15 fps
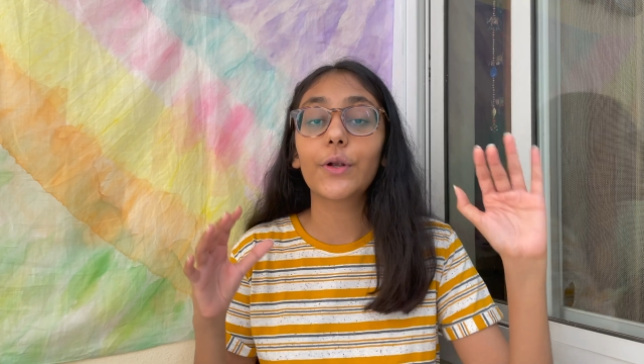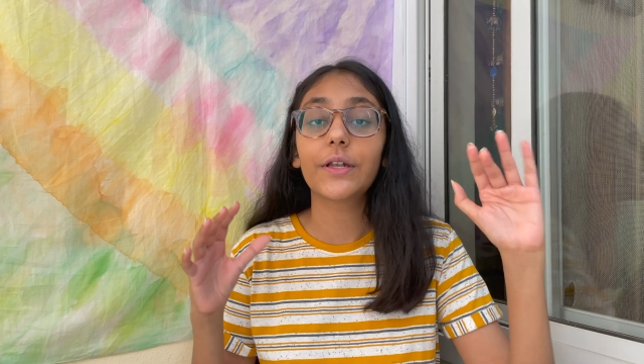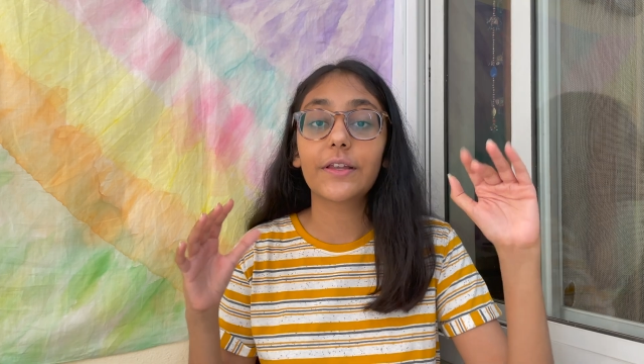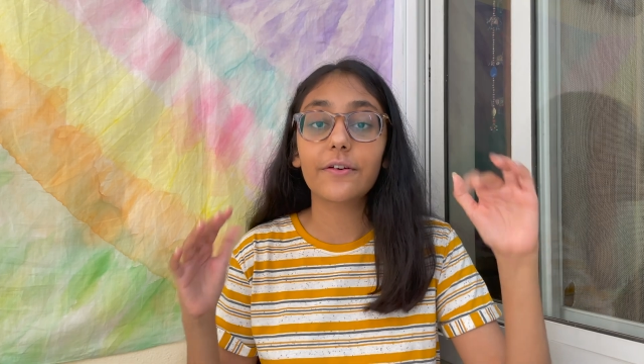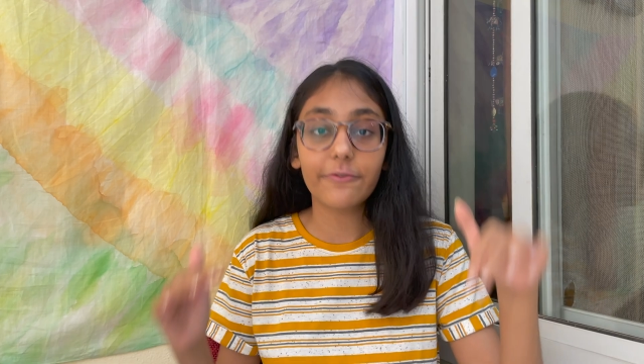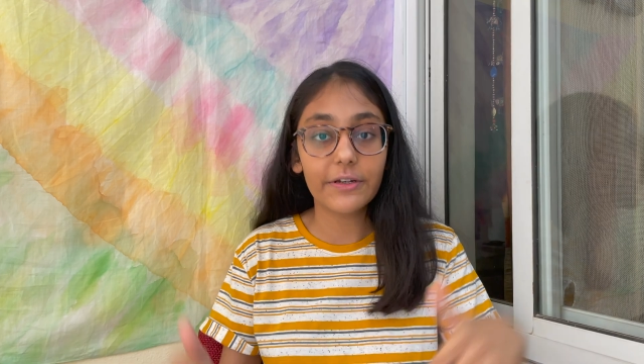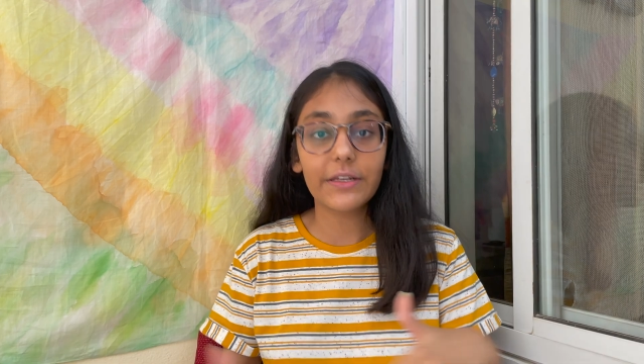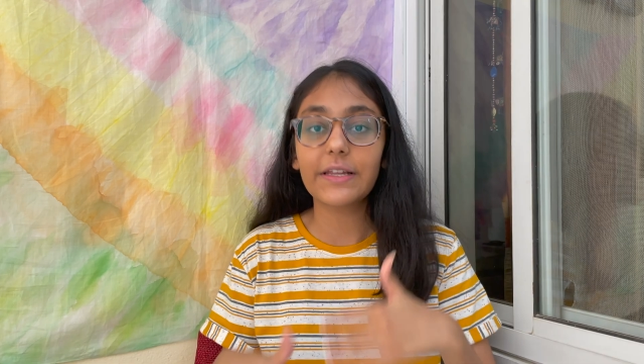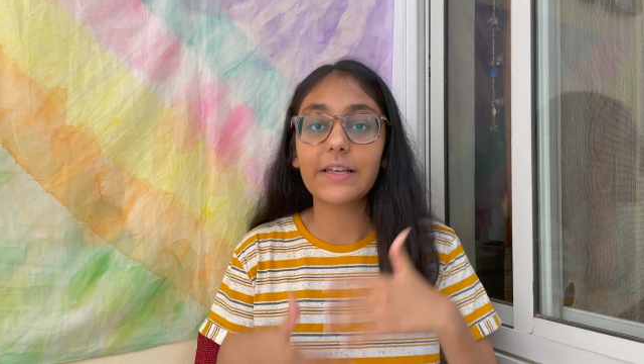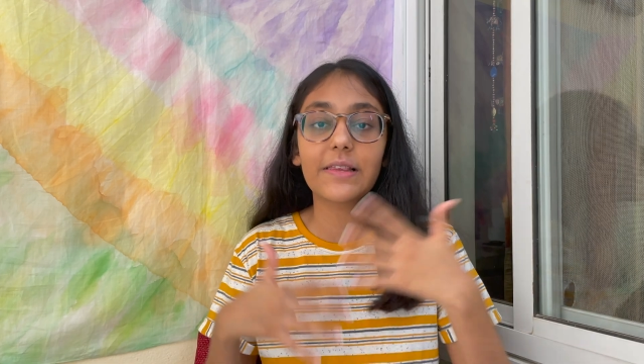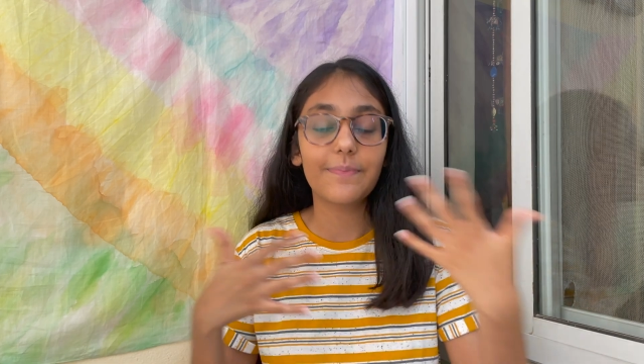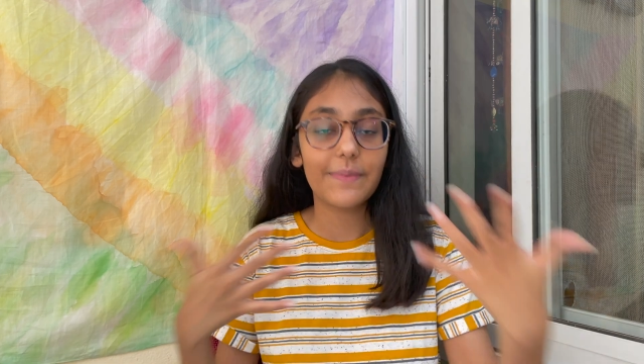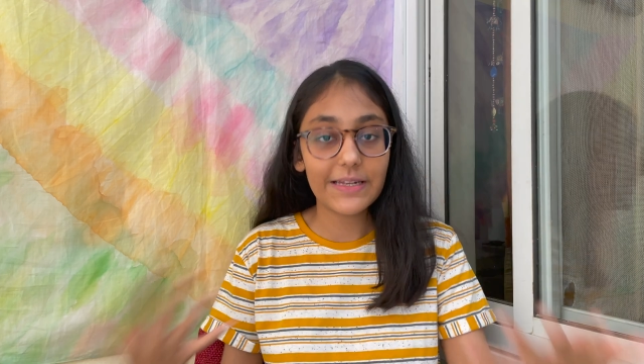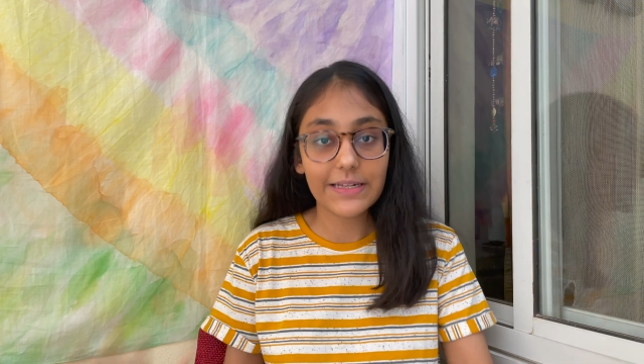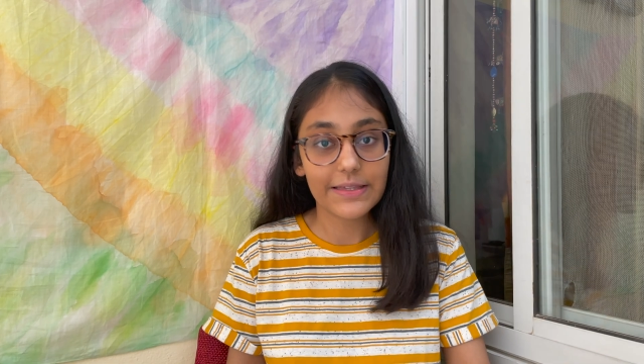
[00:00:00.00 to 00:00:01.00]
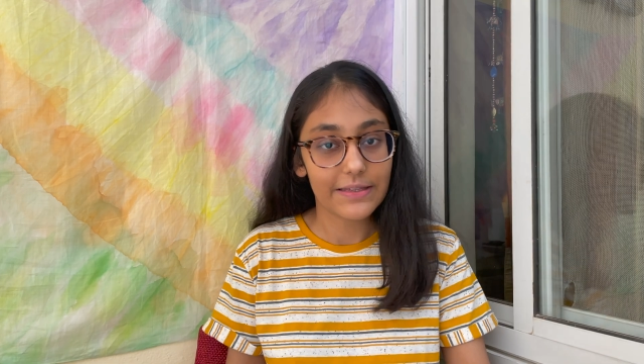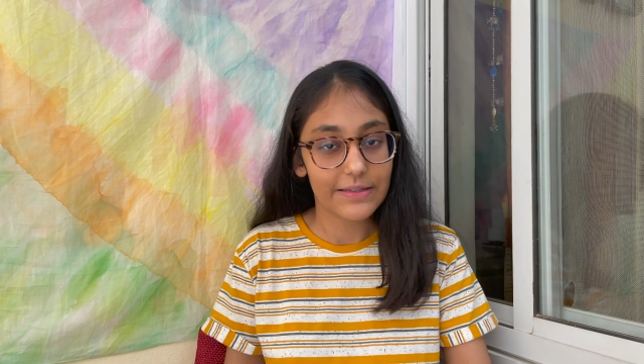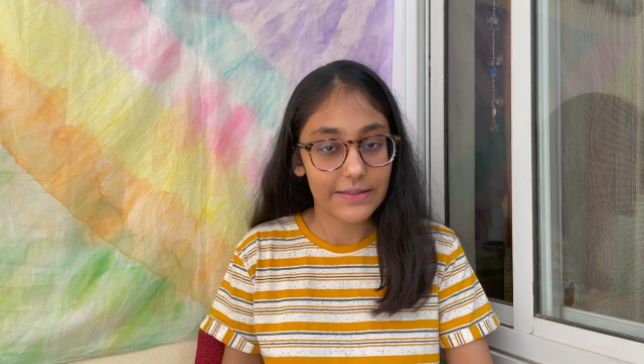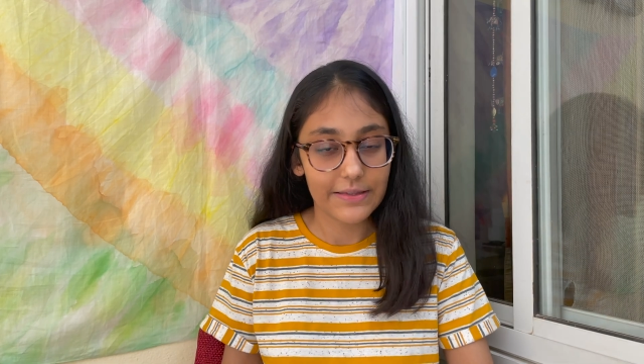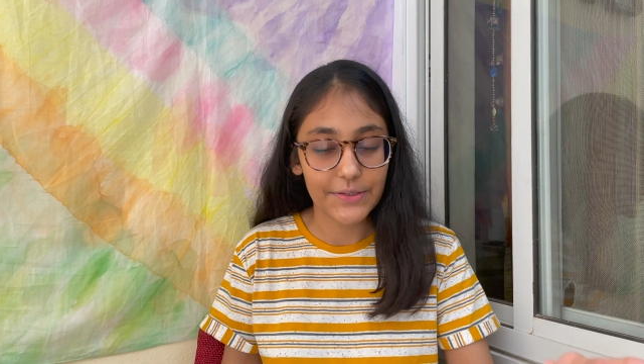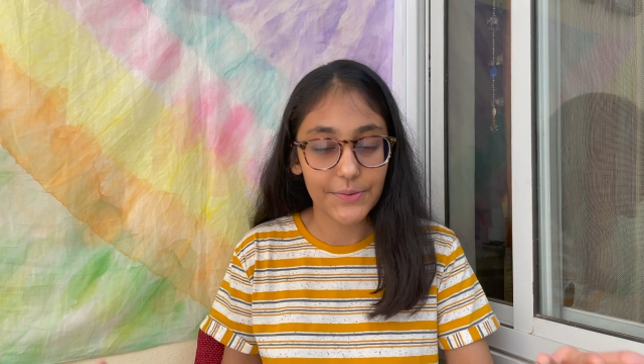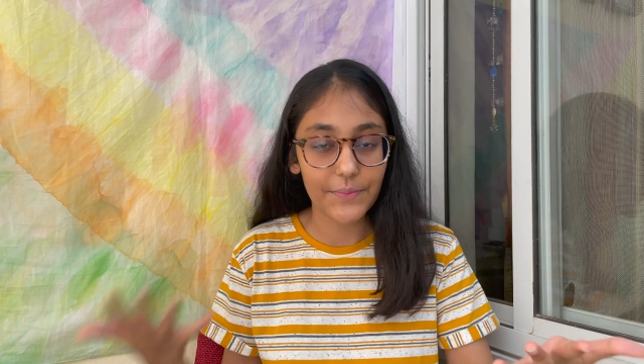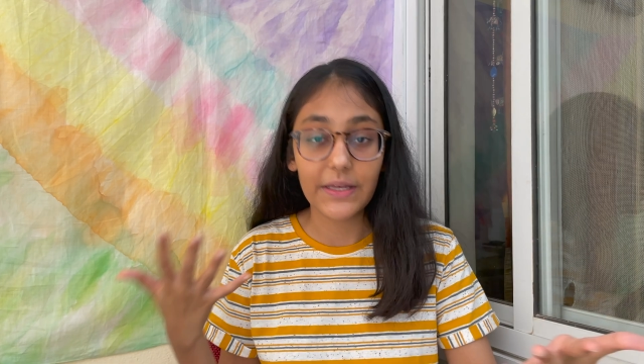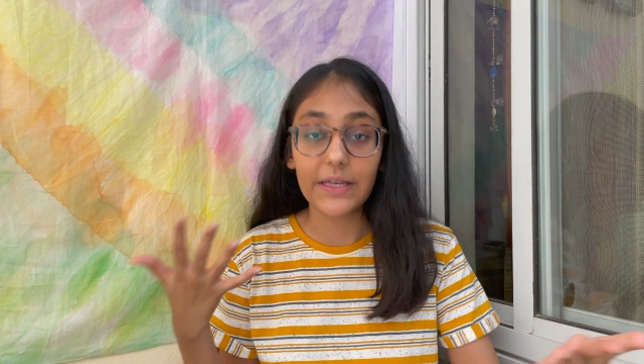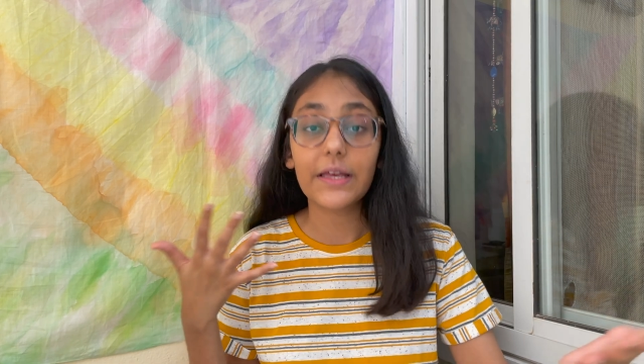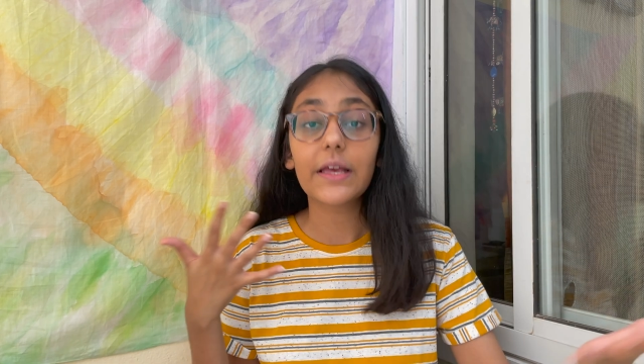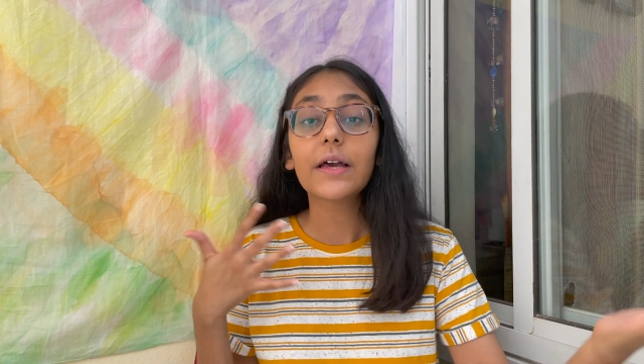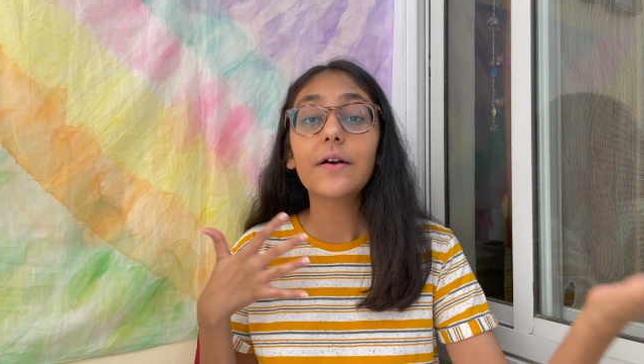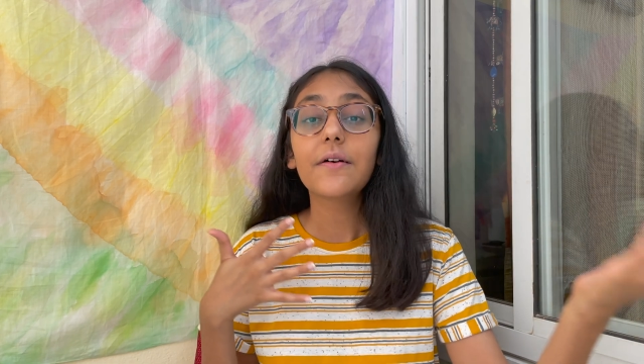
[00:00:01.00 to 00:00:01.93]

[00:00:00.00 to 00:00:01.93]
different experiences than me.